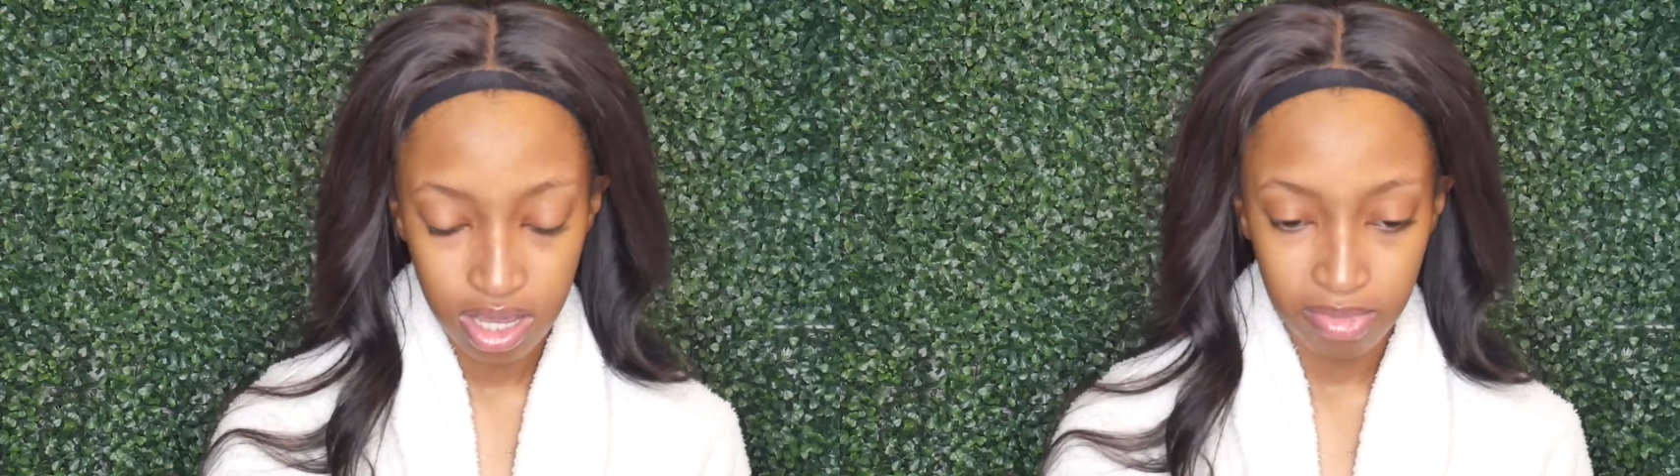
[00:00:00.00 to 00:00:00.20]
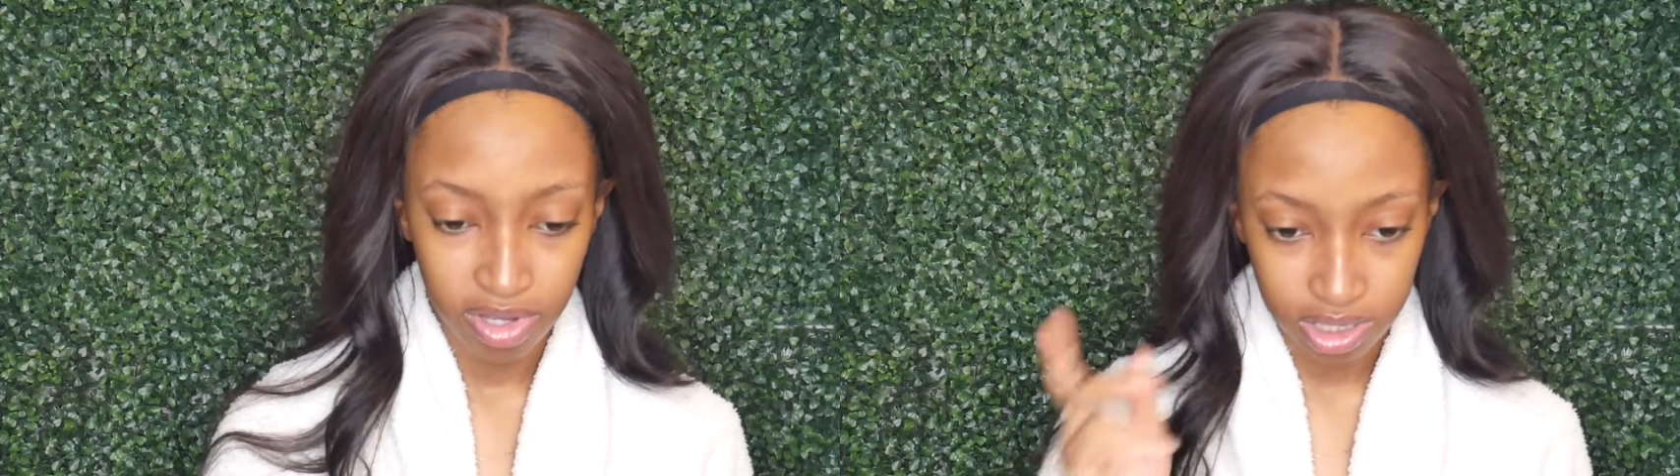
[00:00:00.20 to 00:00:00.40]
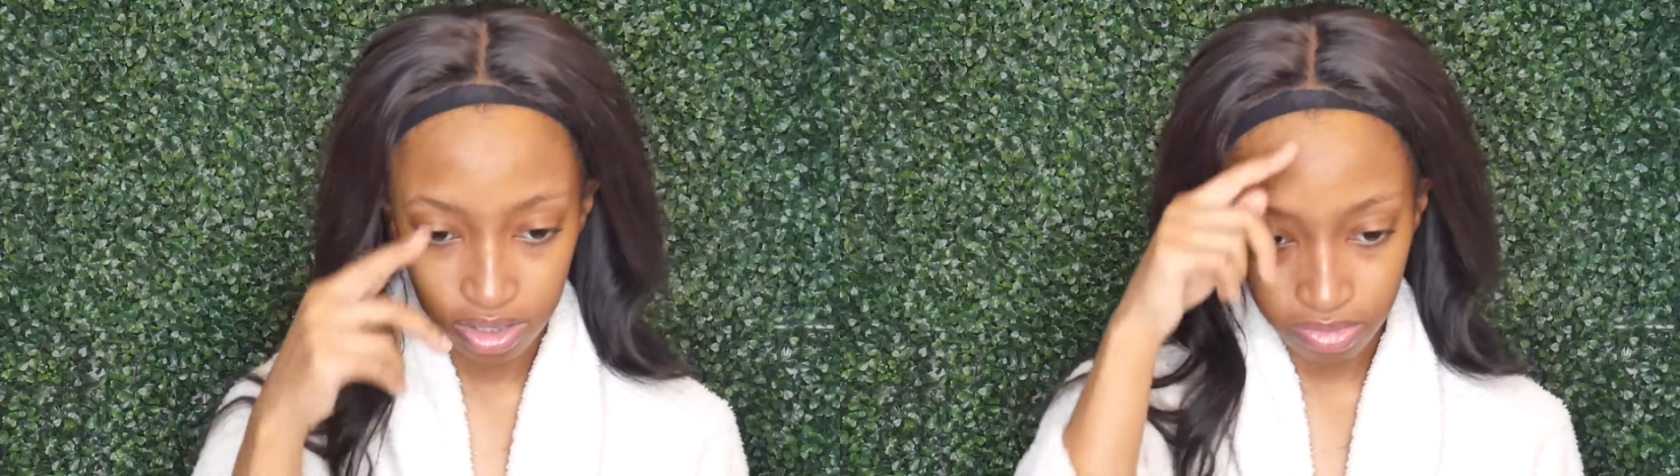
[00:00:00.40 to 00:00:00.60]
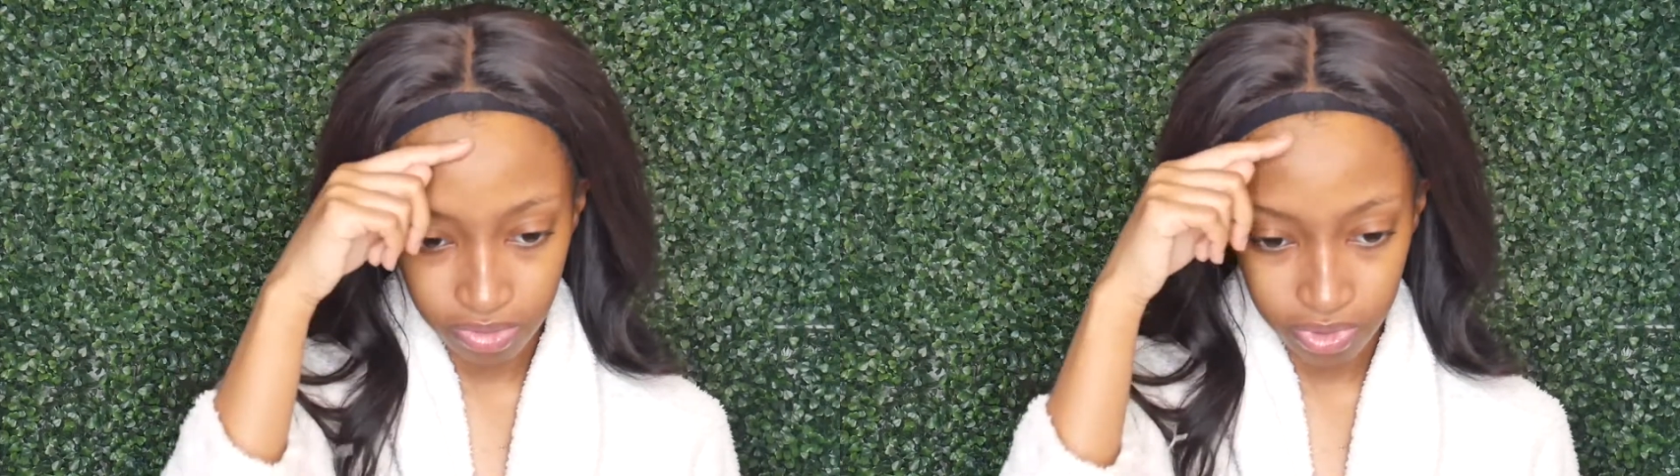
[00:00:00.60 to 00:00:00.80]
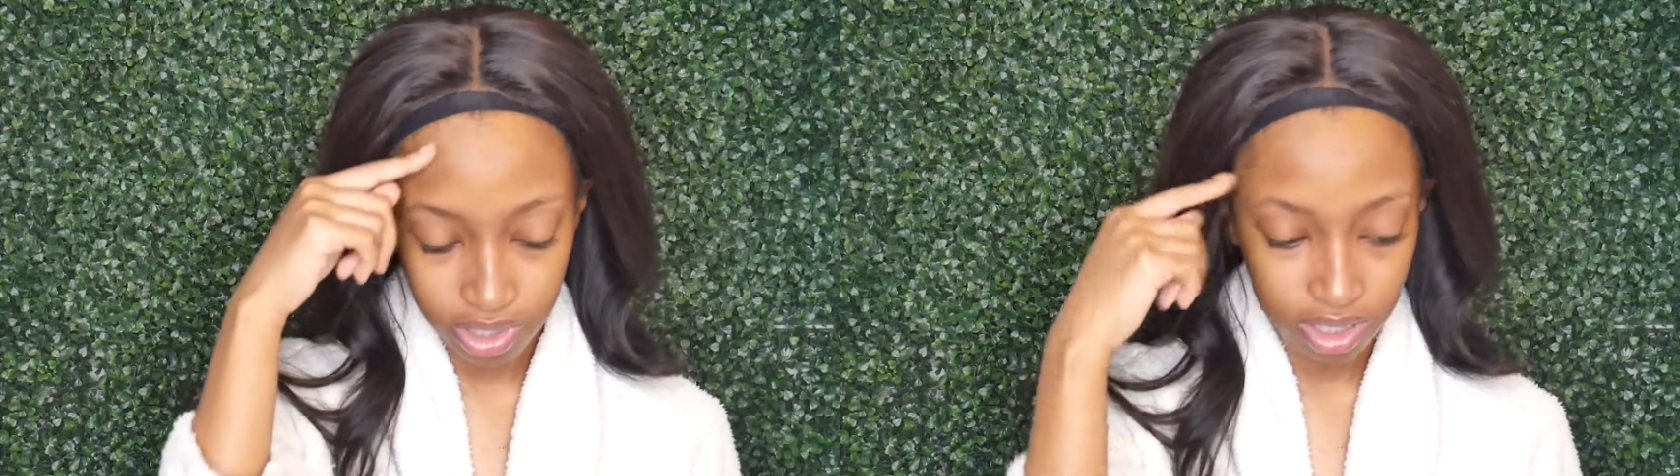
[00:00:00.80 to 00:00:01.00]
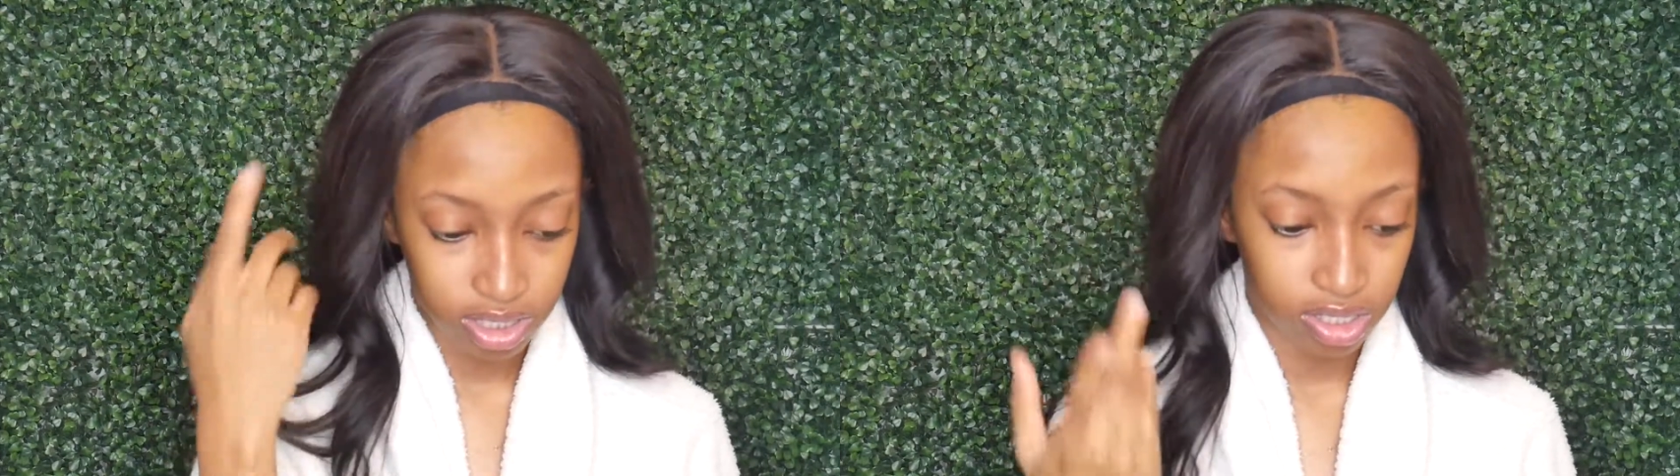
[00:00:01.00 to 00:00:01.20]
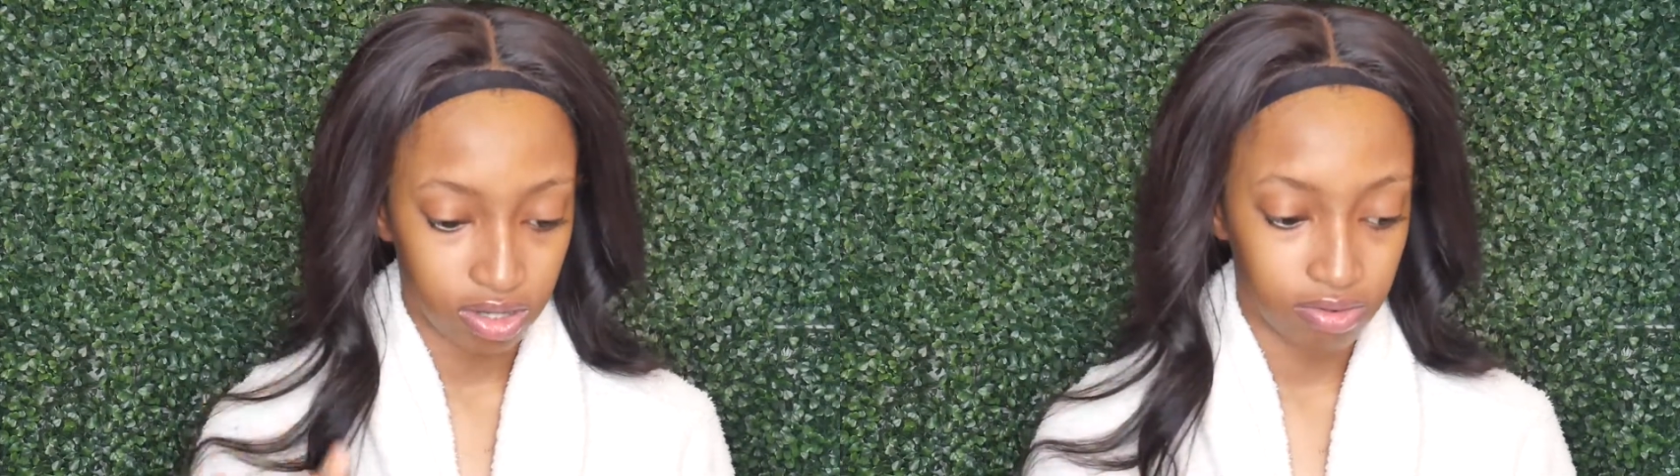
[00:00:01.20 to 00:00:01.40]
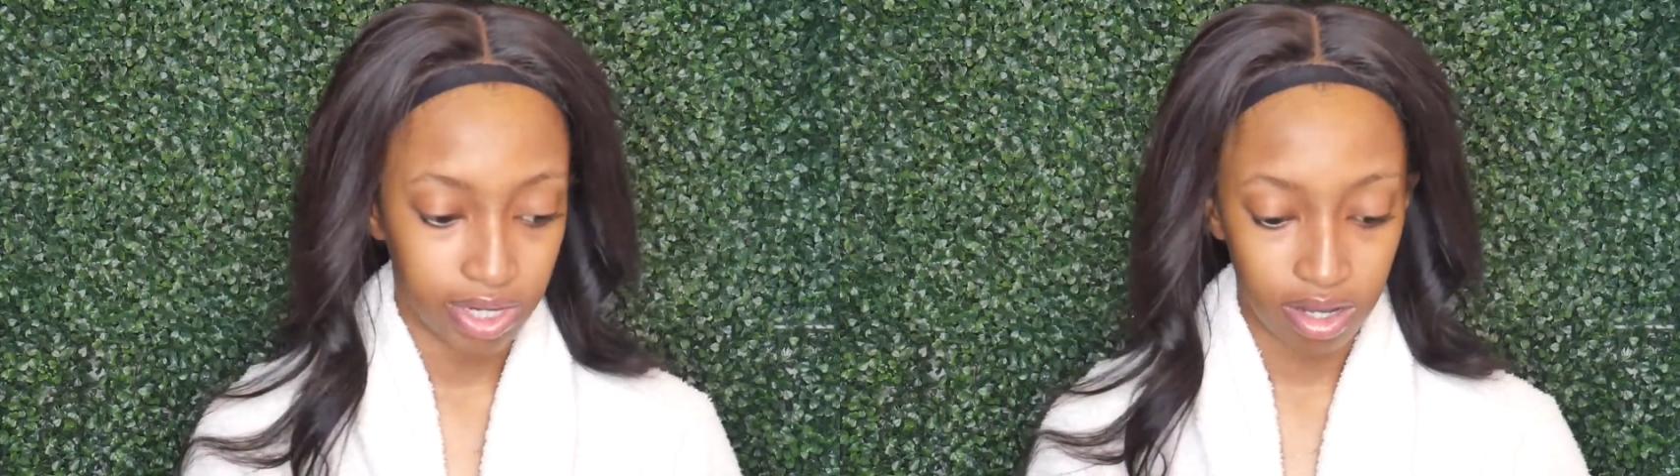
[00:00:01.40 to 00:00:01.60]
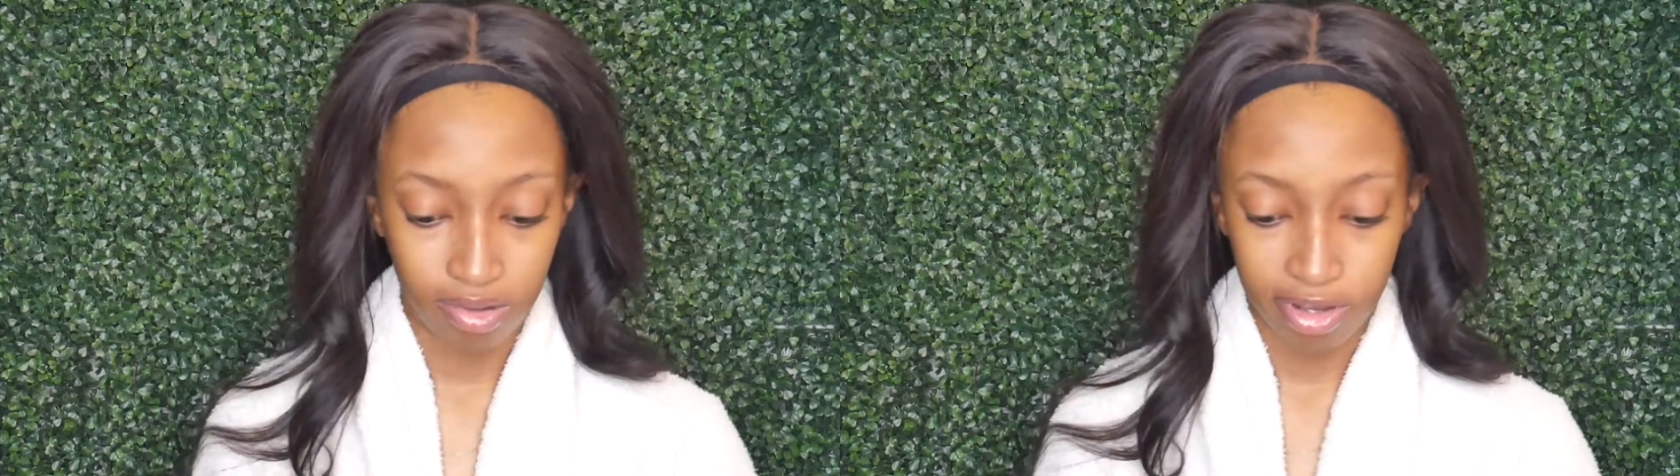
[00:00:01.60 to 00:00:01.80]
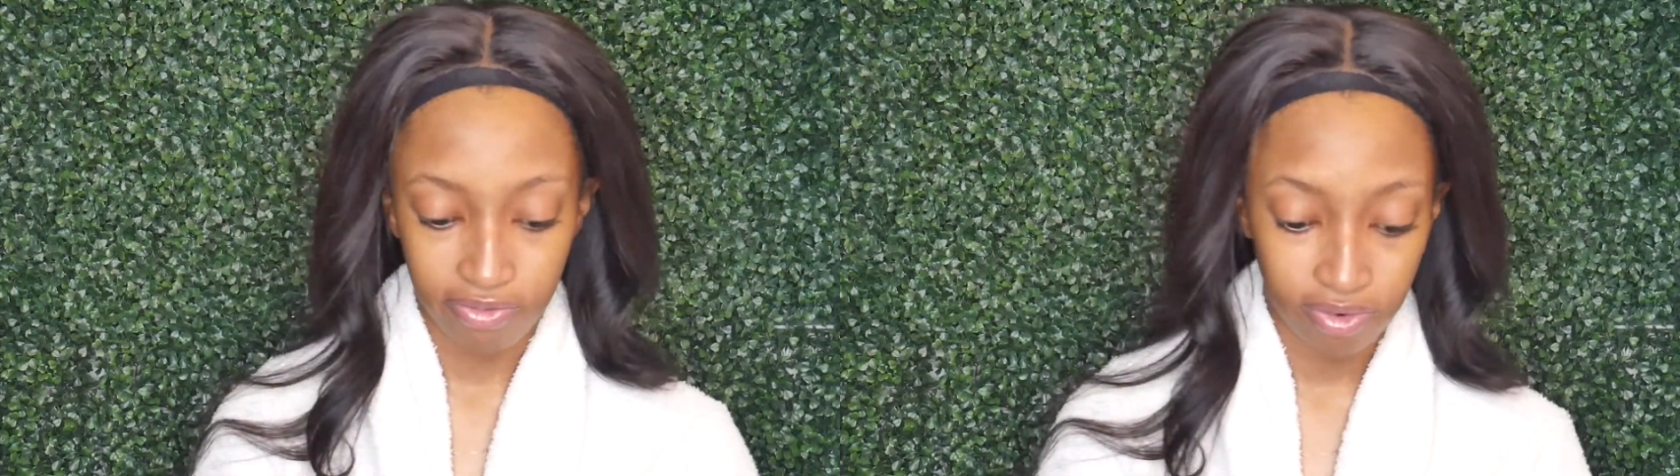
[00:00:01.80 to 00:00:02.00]
because I don't be wanting it to go down on
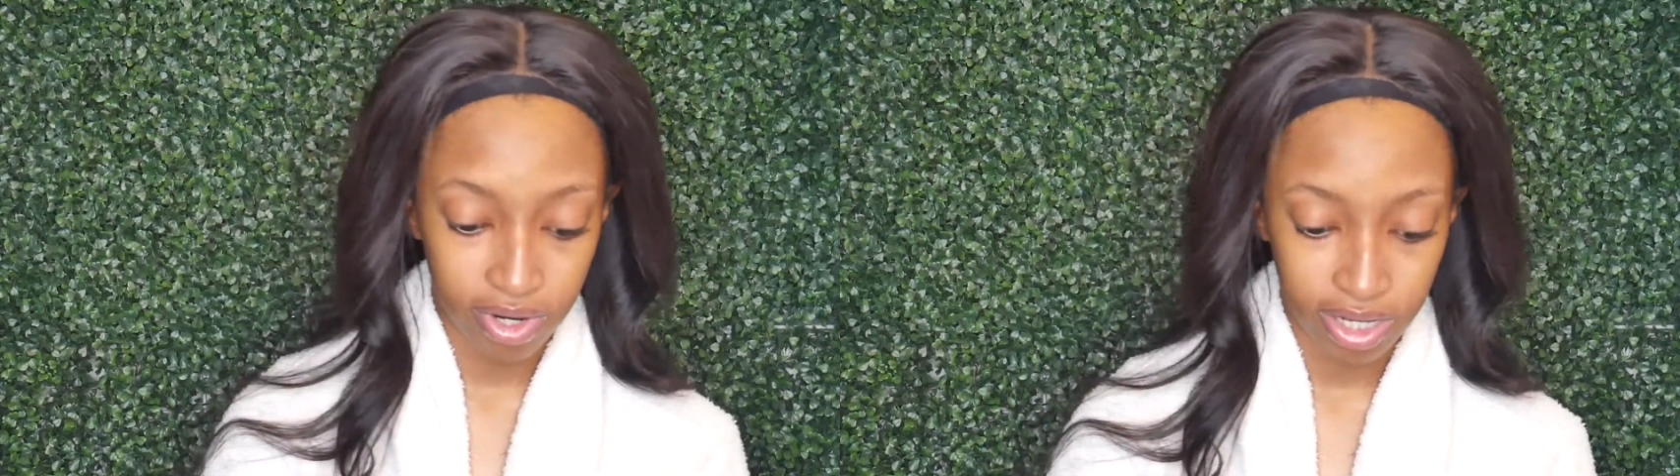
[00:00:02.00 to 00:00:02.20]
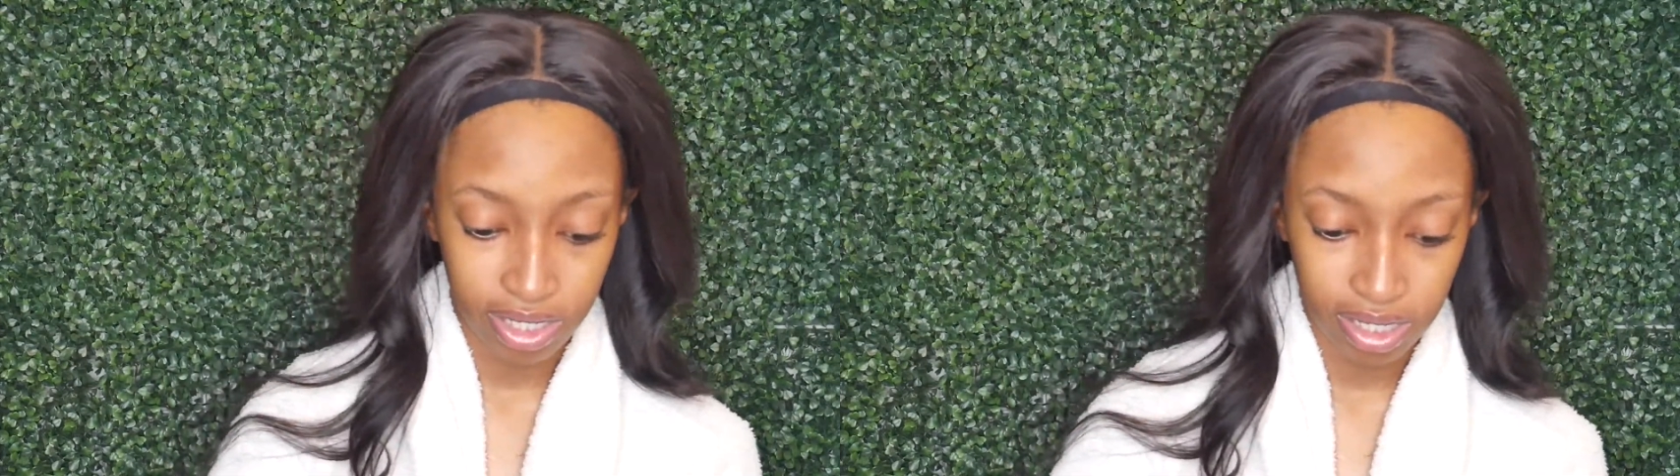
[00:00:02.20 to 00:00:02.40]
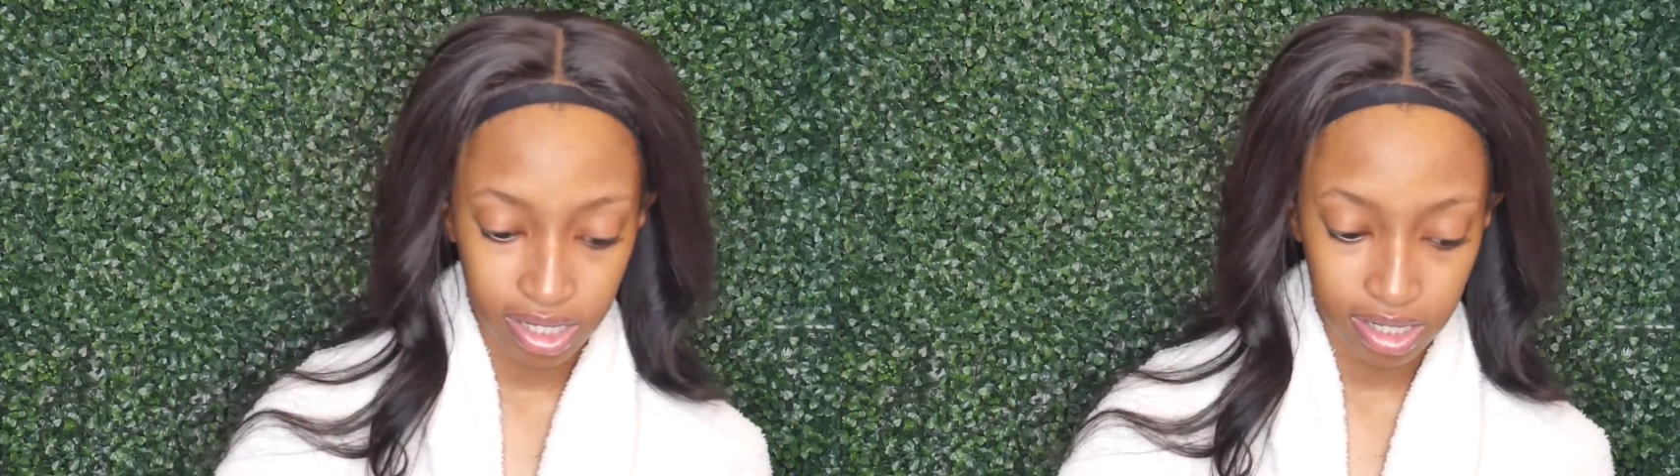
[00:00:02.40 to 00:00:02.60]
my forehead.